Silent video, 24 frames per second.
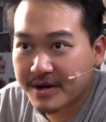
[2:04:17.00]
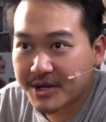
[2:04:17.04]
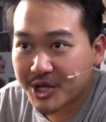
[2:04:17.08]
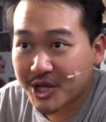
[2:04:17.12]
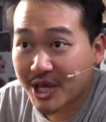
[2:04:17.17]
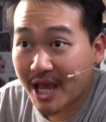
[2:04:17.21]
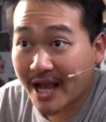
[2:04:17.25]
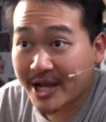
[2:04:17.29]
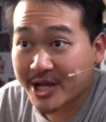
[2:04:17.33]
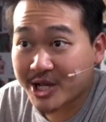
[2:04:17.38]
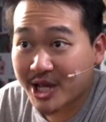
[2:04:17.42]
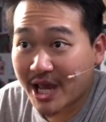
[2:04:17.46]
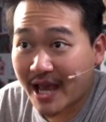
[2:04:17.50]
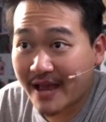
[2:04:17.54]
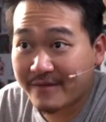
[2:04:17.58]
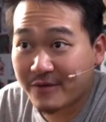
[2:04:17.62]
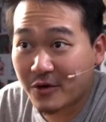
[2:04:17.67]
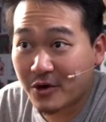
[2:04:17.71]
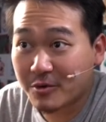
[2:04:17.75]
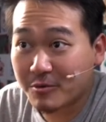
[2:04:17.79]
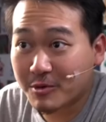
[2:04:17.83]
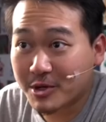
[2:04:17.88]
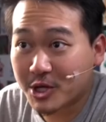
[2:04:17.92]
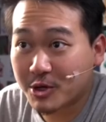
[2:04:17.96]
Zach
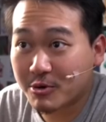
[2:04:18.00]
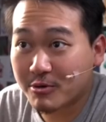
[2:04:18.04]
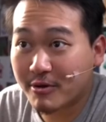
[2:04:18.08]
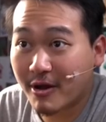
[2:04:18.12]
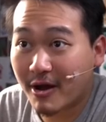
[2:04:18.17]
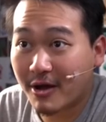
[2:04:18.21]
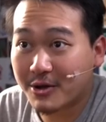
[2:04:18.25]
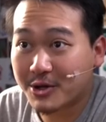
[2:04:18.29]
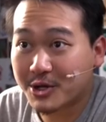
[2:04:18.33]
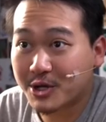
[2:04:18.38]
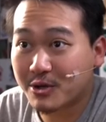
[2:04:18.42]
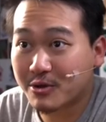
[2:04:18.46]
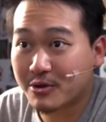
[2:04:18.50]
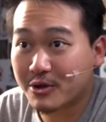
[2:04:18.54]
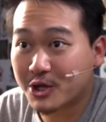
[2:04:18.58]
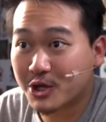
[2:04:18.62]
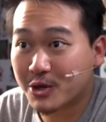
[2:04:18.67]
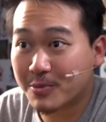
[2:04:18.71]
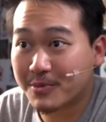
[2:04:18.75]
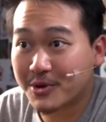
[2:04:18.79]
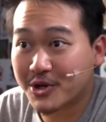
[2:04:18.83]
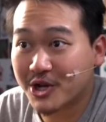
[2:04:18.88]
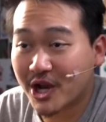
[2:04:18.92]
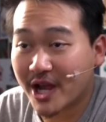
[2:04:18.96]
Savoy with $2 through the
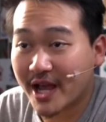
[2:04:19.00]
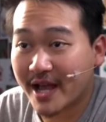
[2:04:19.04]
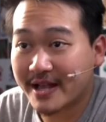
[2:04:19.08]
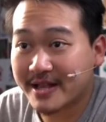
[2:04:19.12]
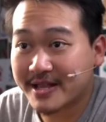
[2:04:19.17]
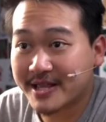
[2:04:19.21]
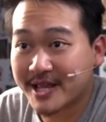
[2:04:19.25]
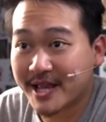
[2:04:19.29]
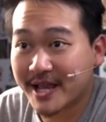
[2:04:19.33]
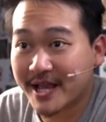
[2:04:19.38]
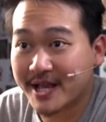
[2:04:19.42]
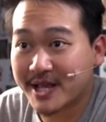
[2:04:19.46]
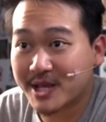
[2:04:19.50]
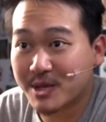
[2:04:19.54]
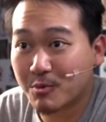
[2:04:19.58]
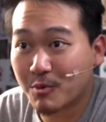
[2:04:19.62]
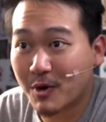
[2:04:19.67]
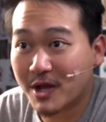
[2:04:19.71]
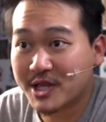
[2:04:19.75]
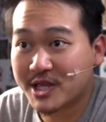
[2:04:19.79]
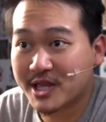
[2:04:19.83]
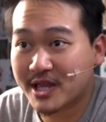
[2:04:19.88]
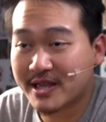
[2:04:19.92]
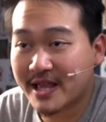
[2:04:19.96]
super chat says,
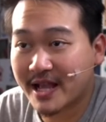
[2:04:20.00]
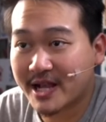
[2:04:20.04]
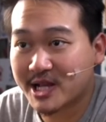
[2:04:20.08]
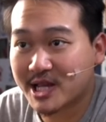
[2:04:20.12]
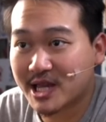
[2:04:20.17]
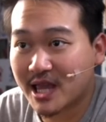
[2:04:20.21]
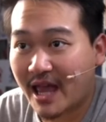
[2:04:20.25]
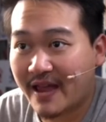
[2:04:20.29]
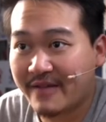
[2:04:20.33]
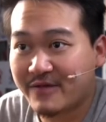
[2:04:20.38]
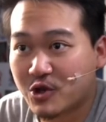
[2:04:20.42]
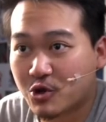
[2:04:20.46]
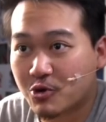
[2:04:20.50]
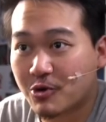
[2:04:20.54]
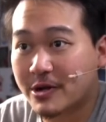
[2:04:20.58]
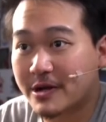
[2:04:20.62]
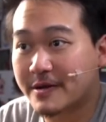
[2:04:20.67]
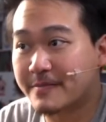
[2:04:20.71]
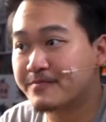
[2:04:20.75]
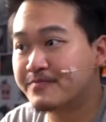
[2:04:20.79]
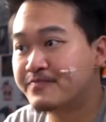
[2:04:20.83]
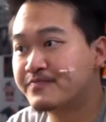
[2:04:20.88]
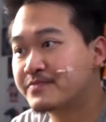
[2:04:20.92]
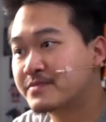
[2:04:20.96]
when's the next live
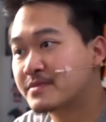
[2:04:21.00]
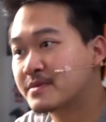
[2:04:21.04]
stream?